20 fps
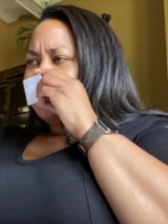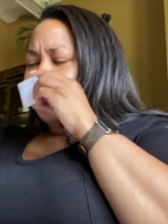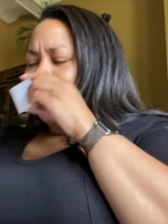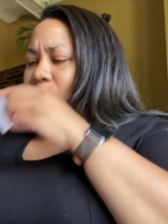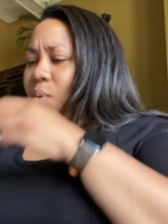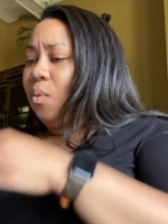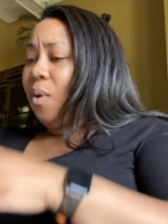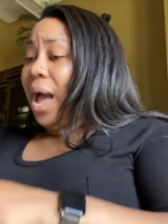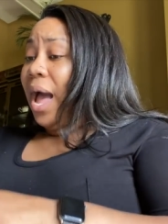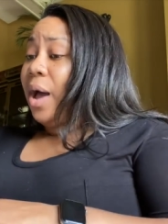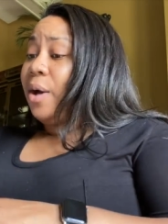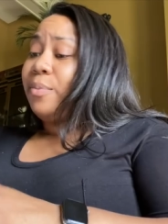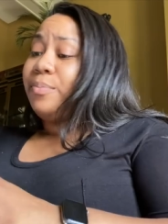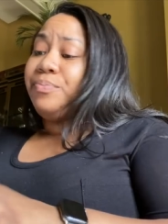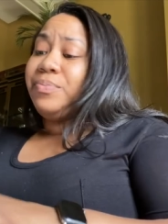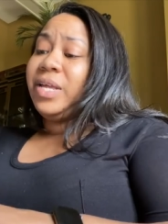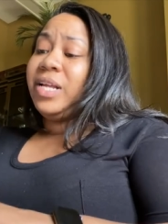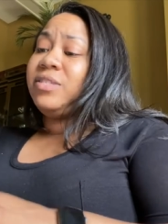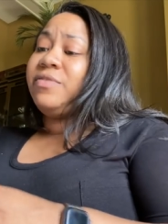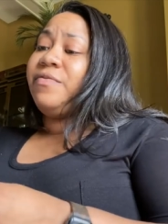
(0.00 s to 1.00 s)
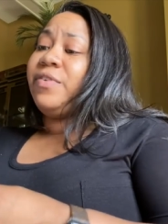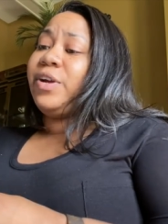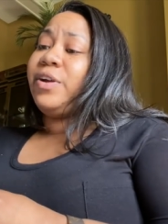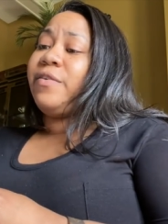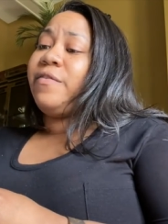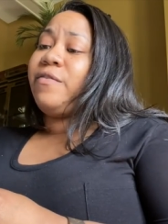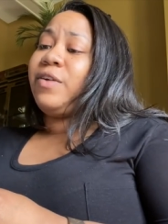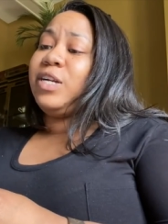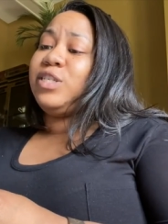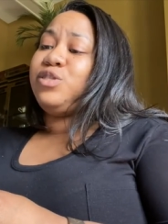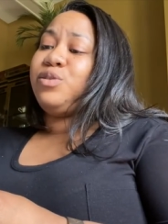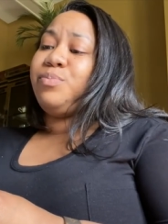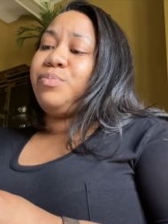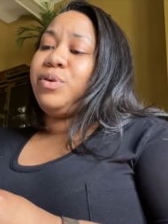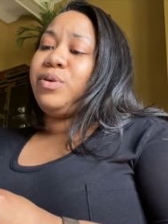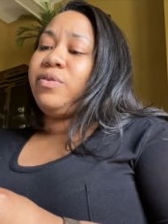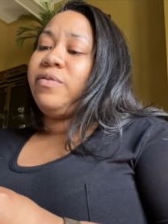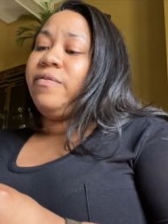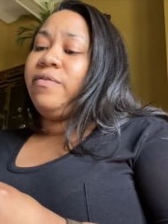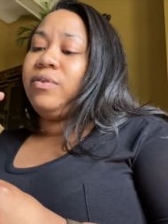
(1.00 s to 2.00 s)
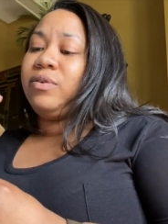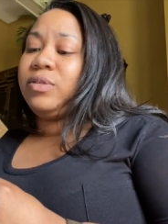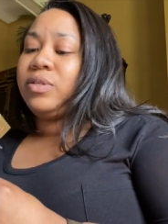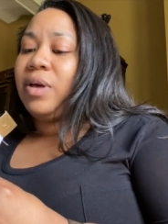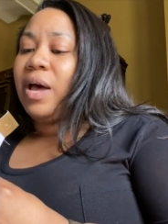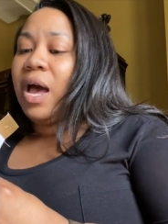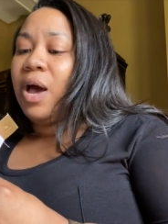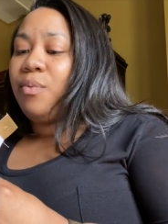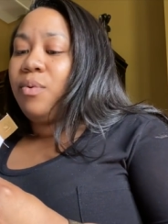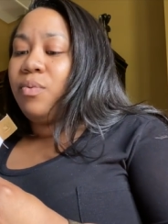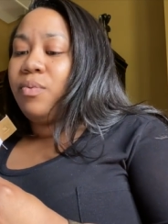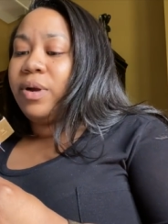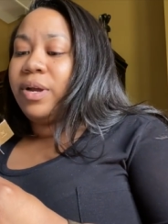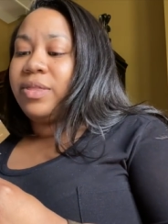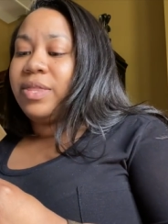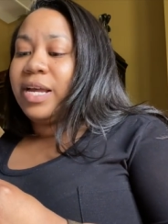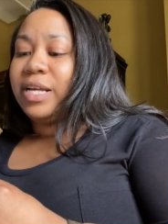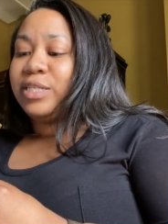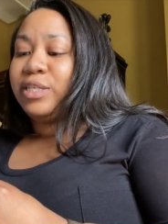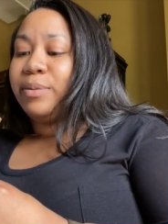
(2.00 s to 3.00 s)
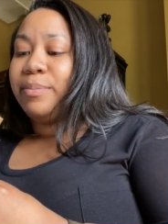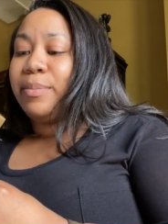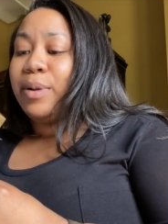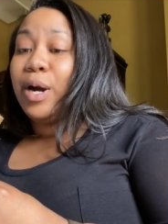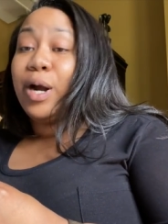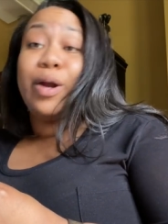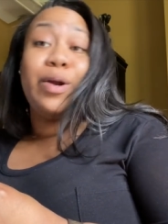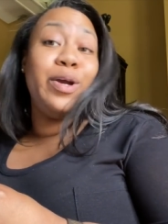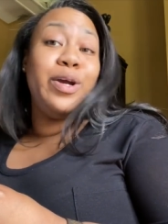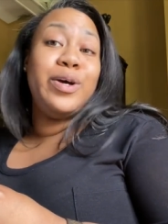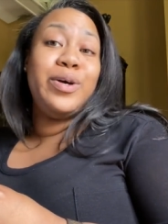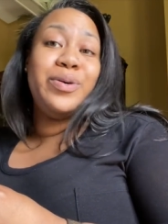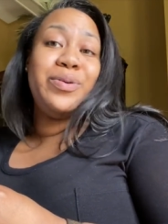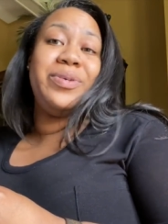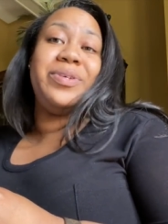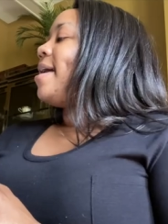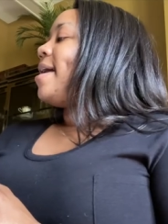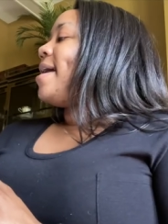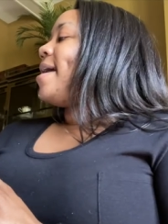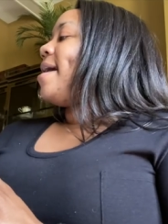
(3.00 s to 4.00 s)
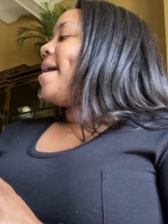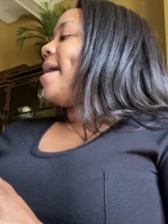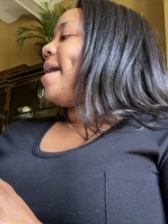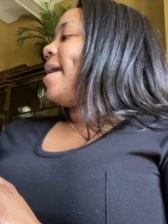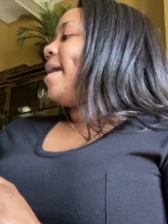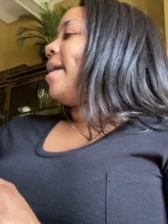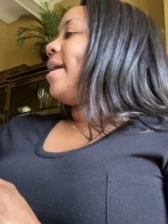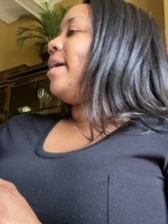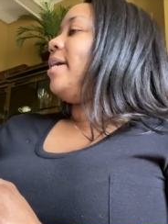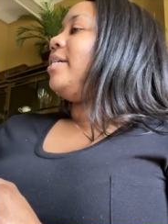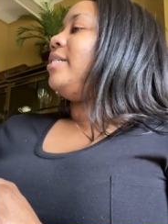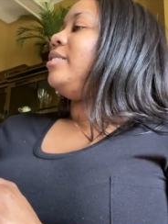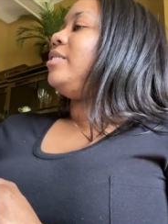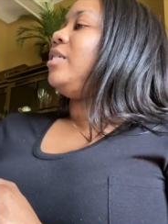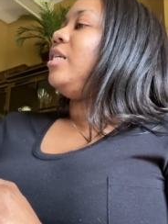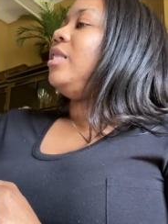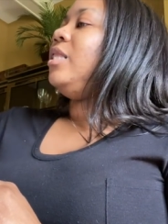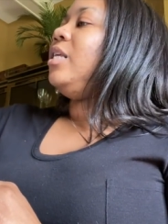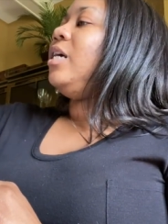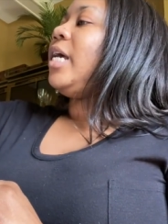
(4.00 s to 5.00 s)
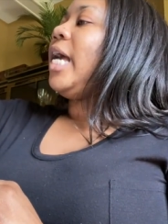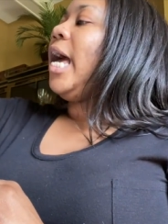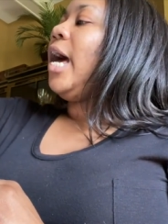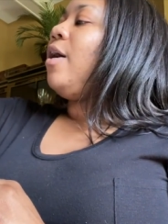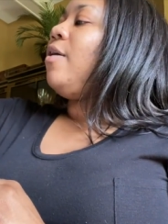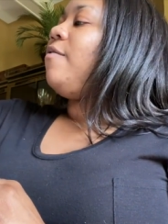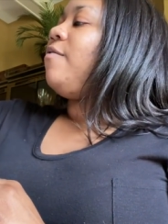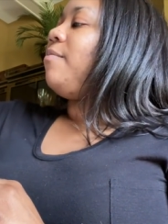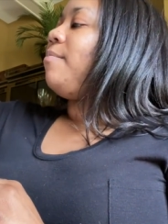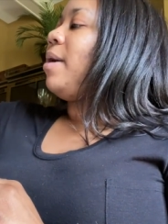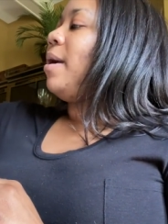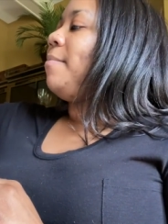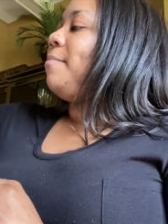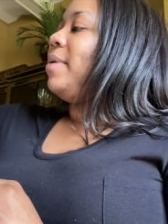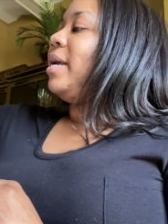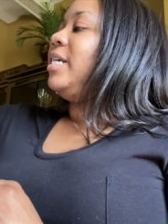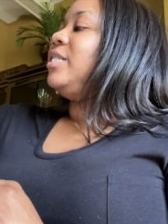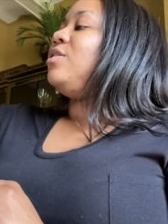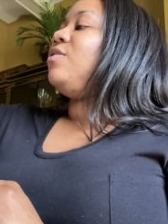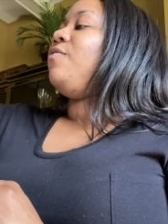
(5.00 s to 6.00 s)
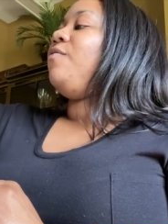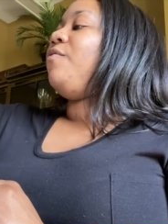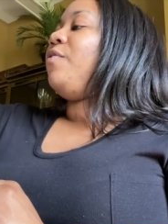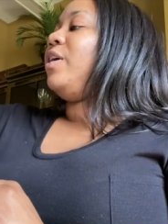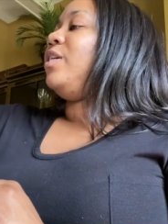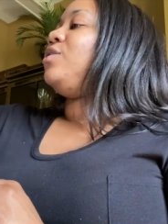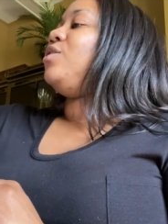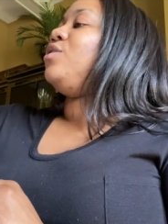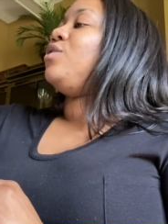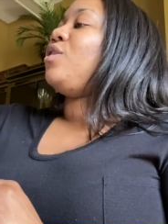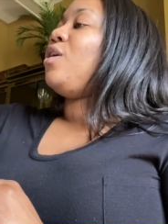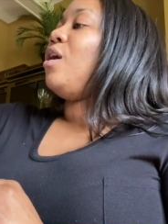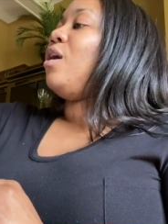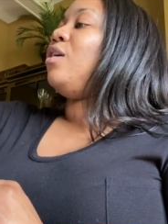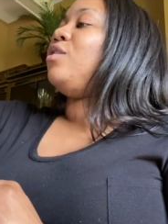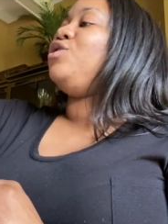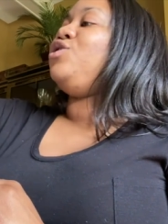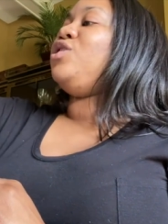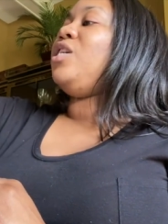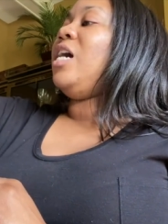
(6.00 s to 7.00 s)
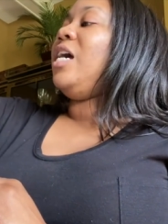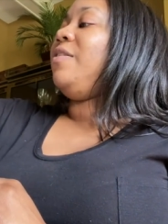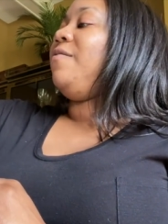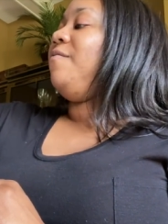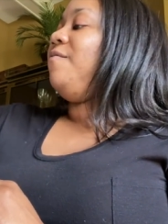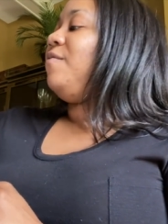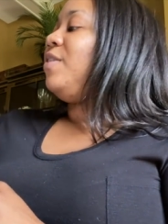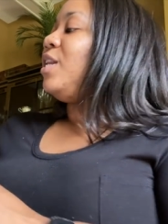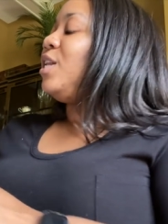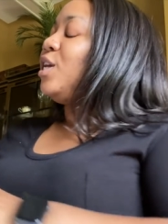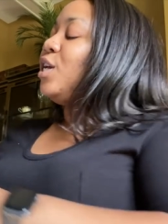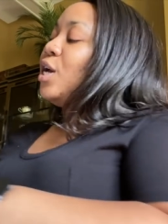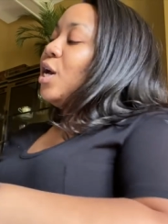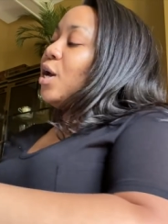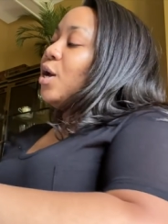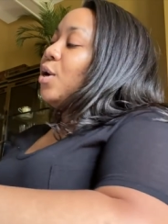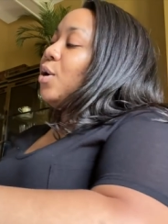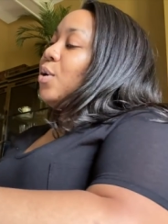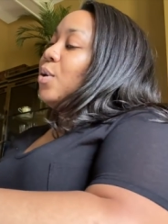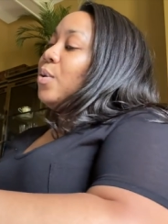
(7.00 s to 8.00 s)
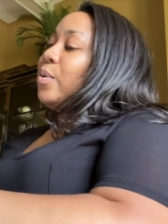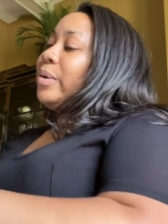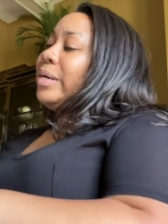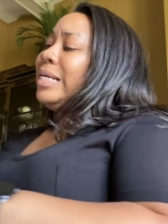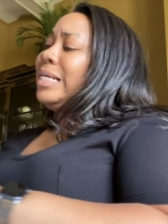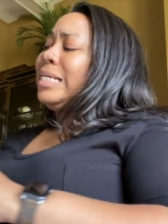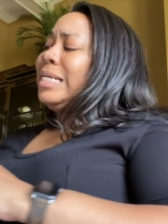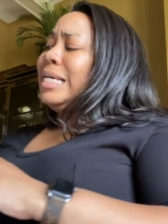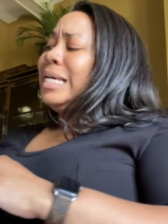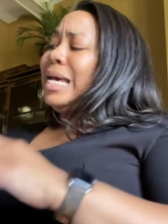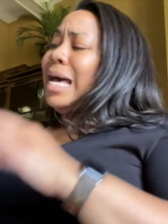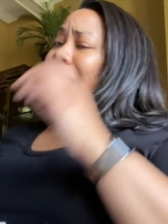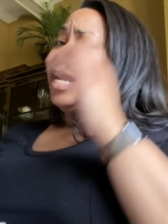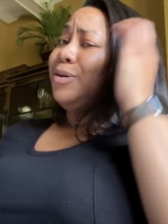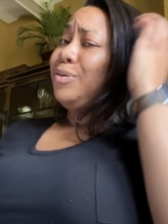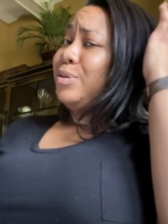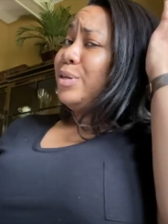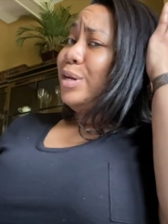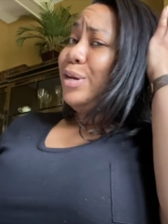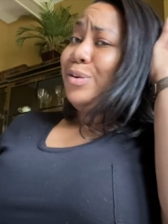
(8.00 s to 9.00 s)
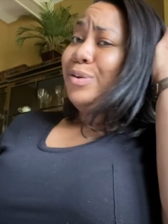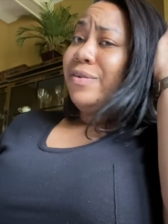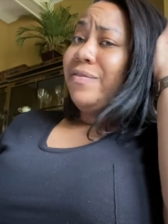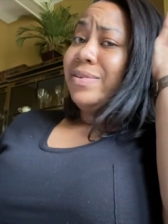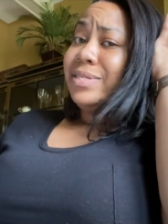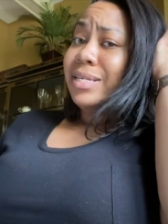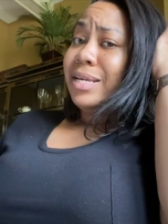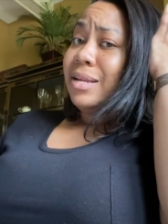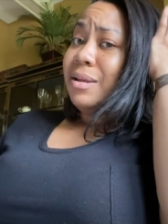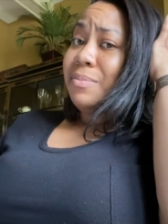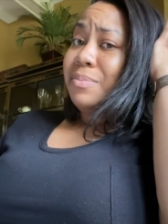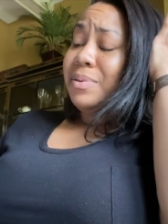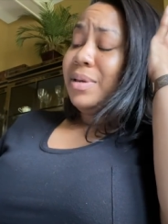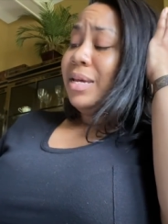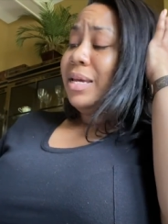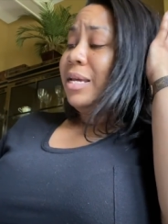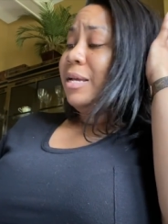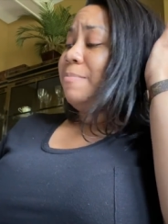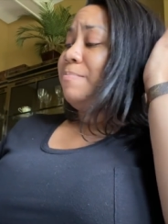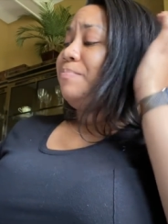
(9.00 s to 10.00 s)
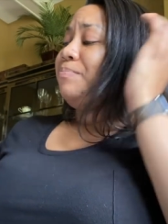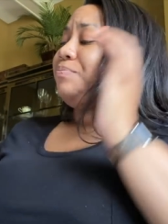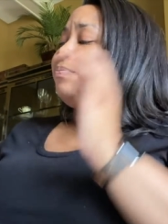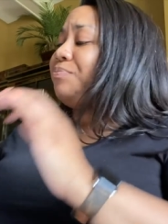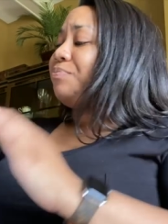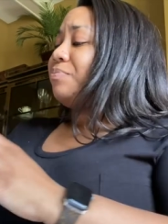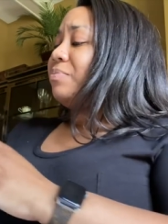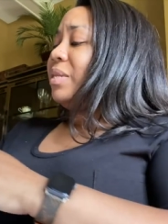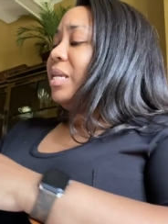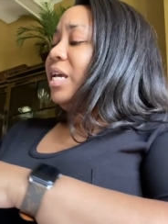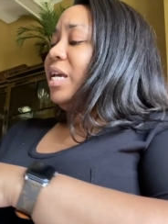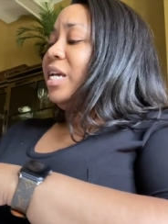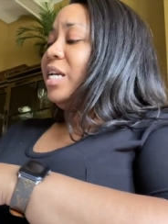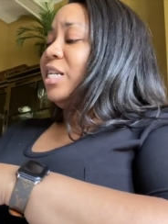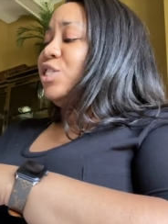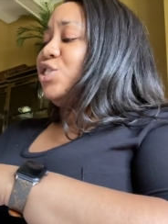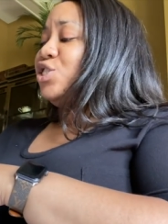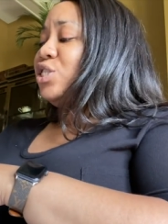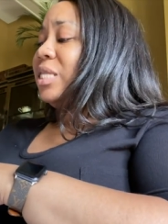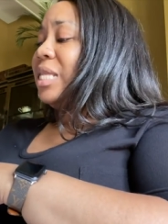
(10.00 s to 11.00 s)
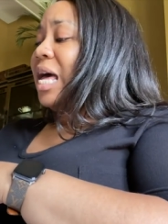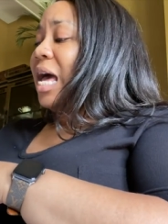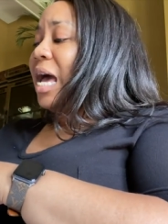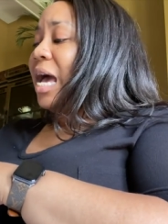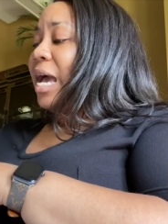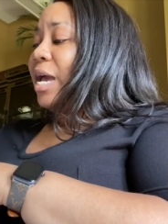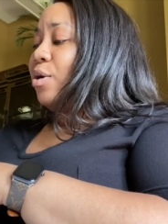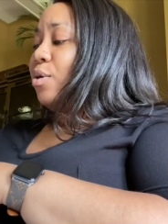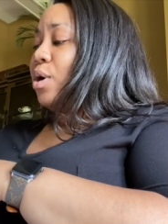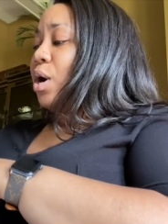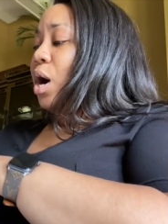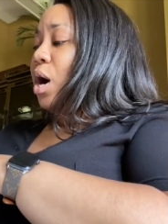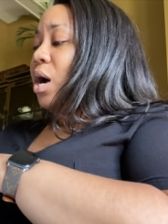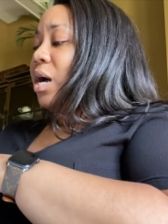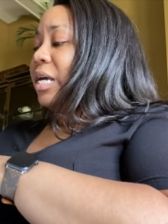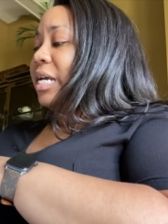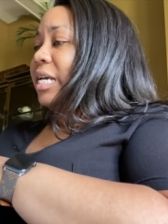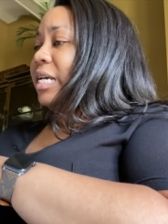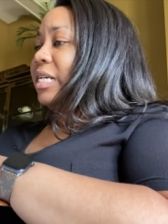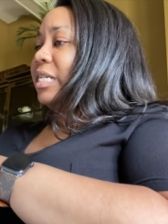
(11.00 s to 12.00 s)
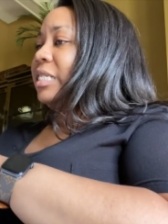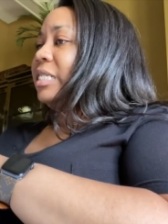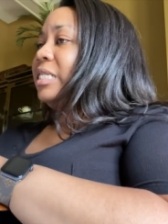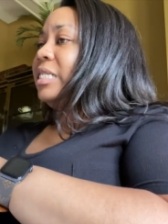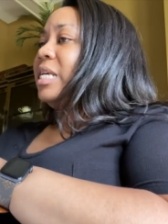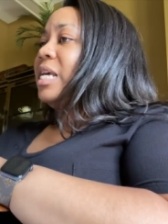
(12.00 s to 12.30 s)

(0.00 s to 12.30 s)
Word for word: Wow, that's very fresh and beautiful. So I will wear that tomorrow. And look out for my Maison Francis Kurkdjian video. I don't know if it's going to be in July or August.